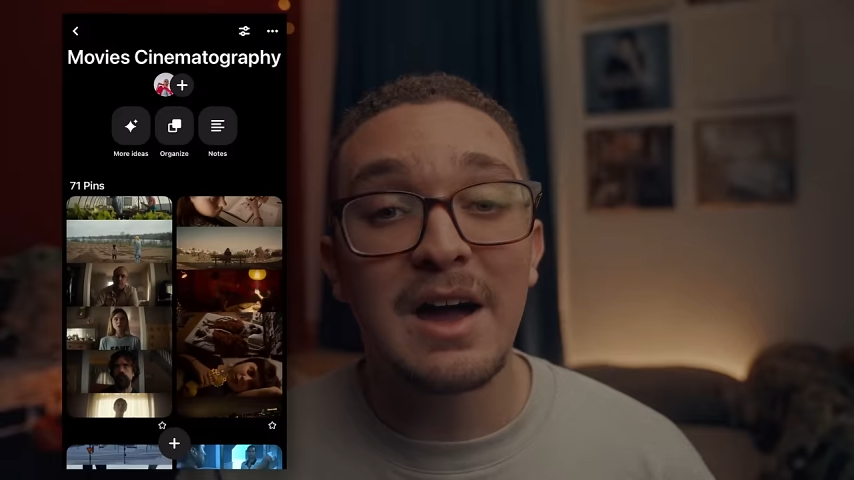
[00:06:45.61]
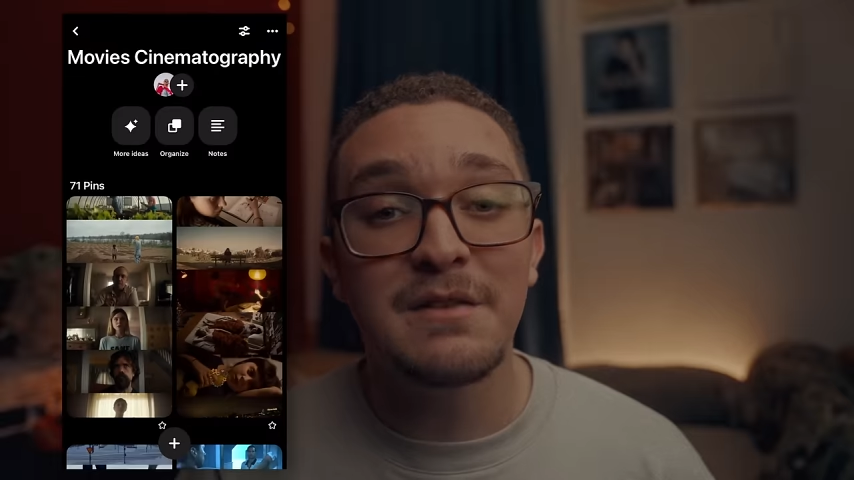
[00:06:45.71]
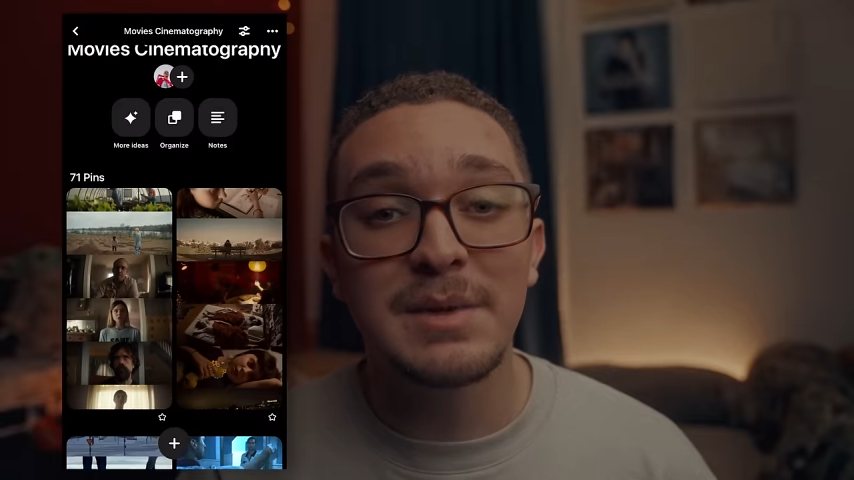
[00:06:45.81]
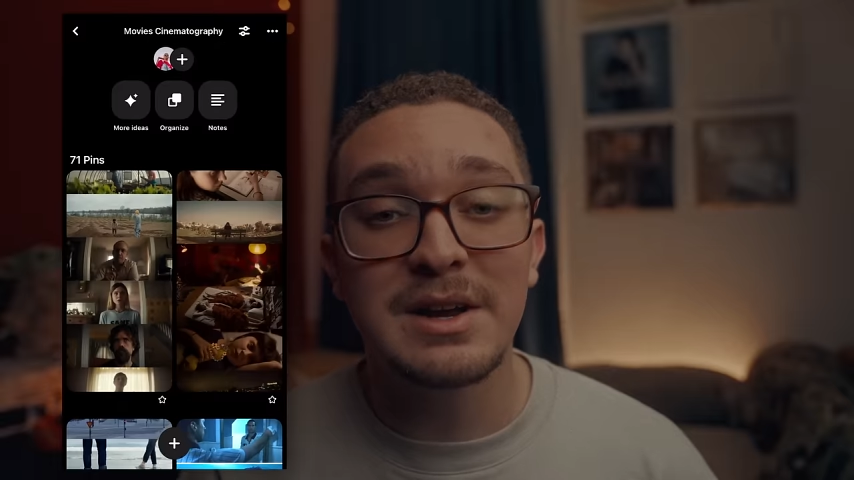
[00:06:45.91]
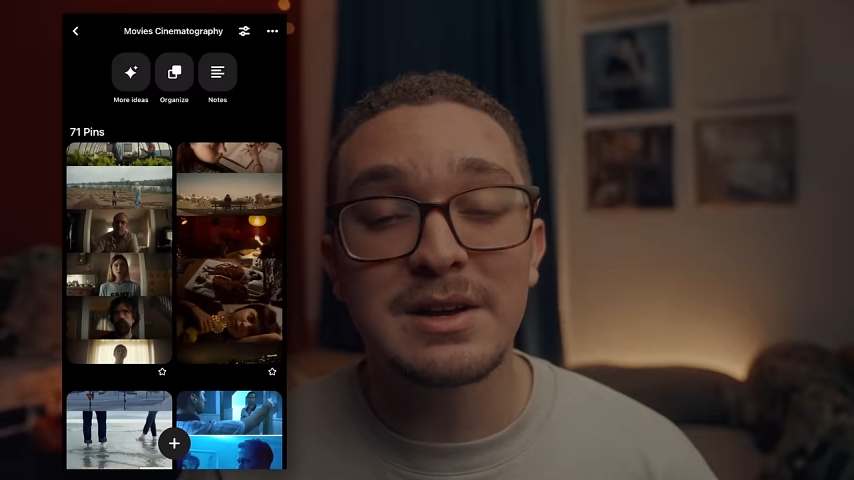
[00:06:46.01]

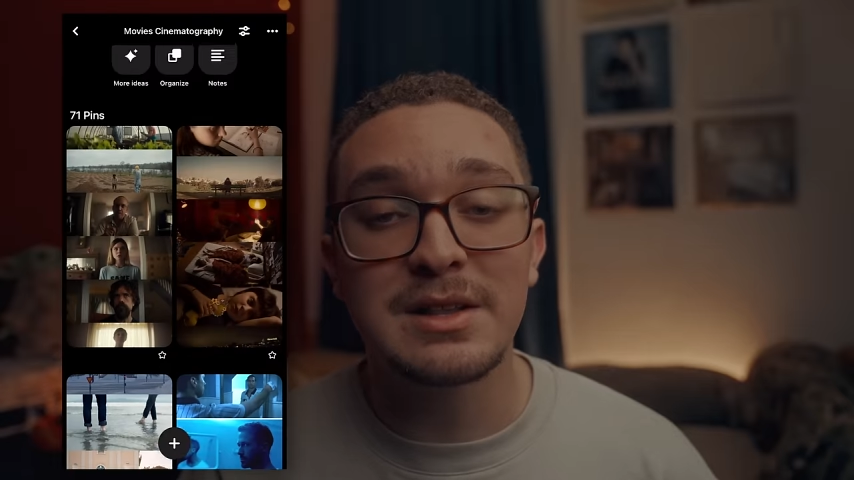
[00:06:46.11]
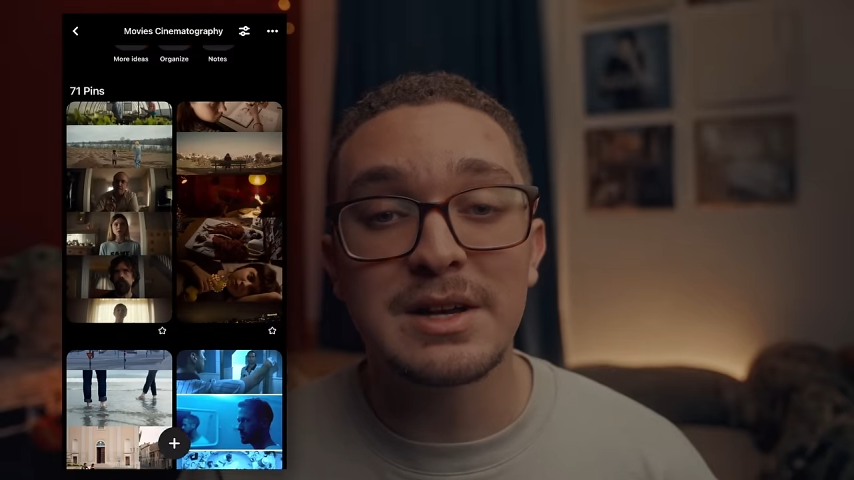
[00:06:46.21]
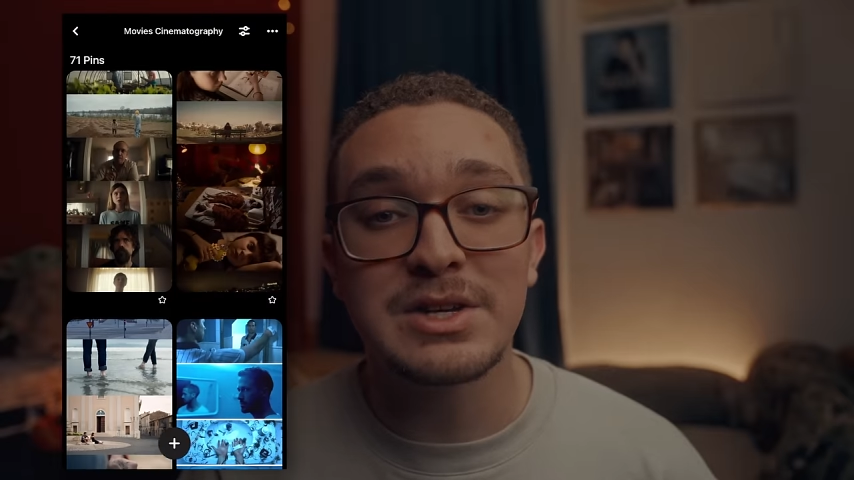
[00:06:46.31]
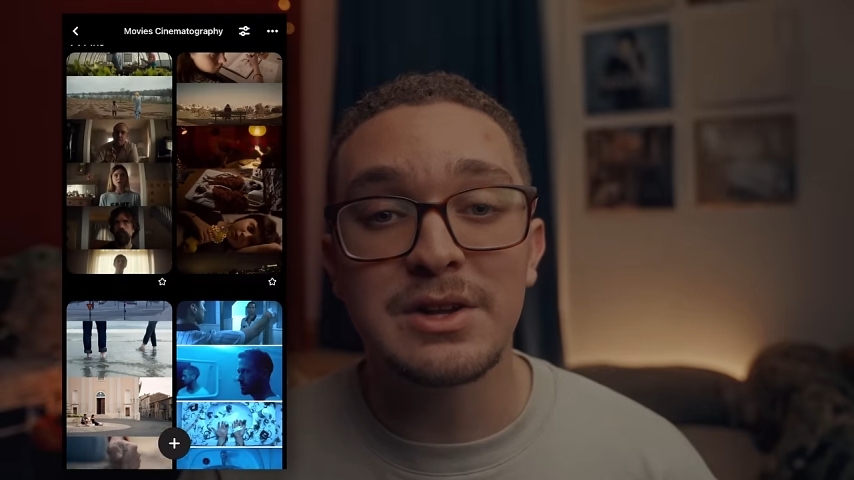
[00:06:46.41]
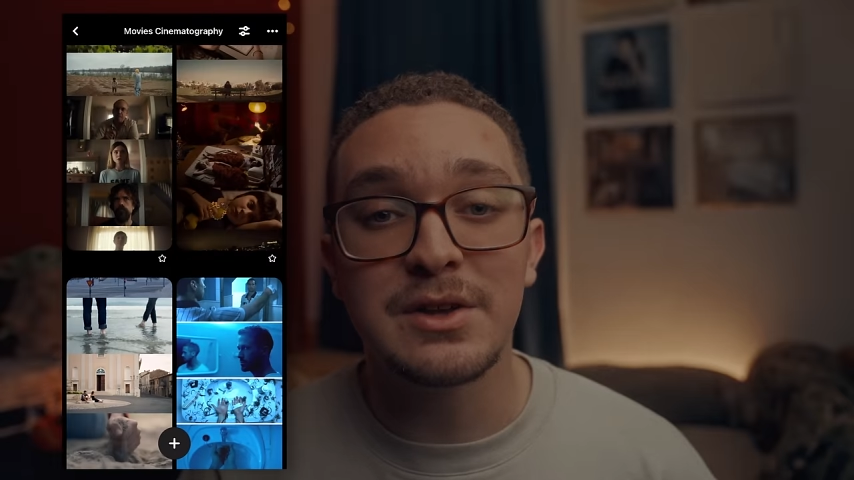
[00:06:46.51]
I've made a
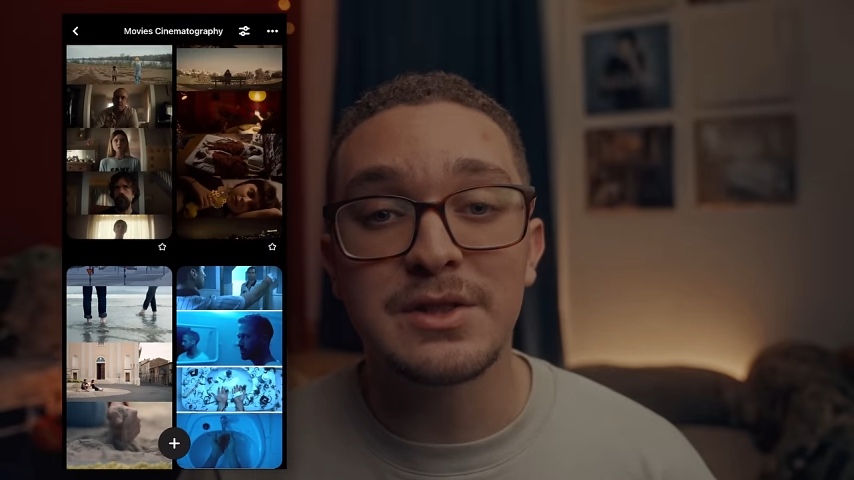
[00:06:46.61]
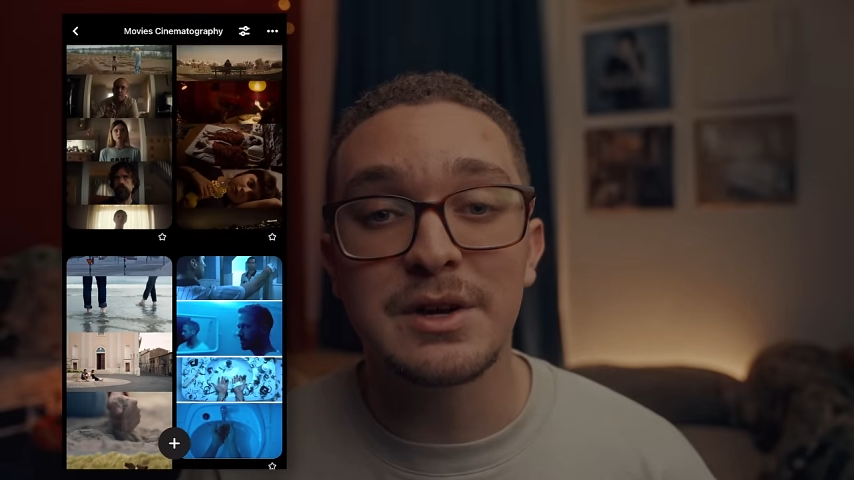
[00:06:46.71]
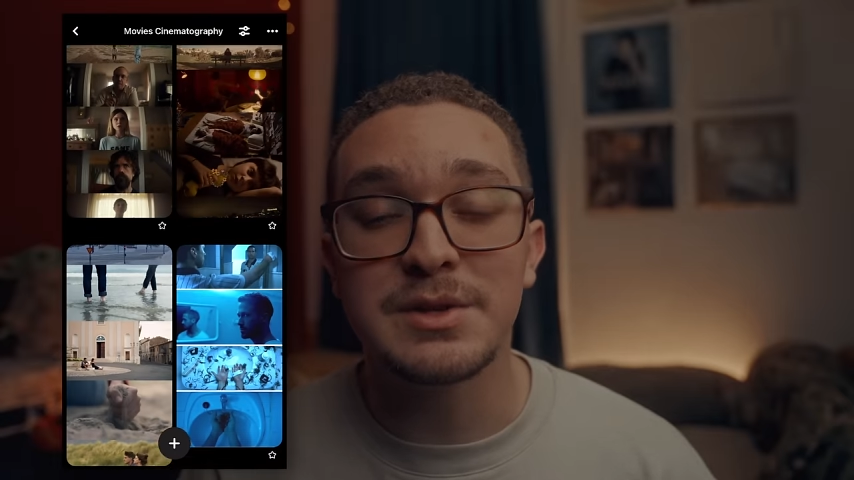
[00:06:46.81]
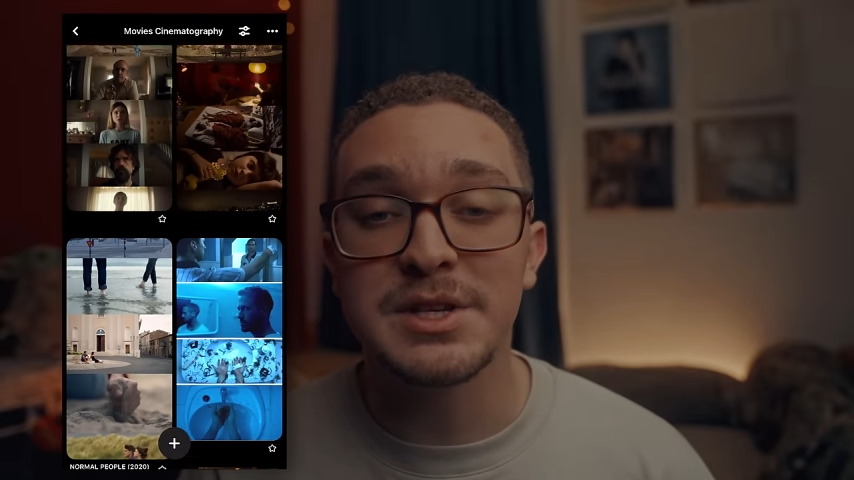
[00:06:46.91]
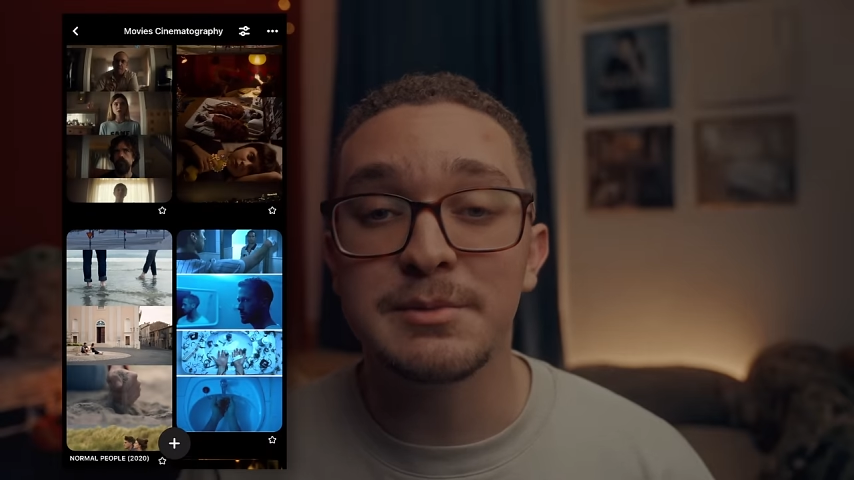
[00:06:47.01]
collection on
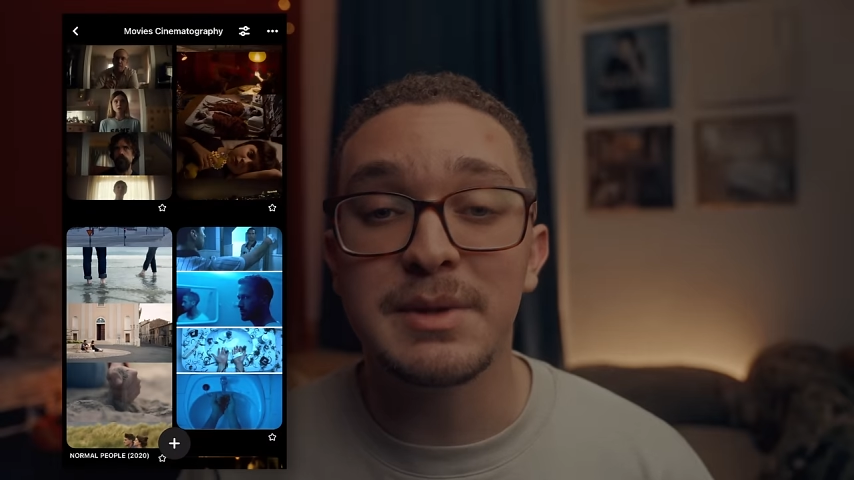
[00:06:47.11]
there with some of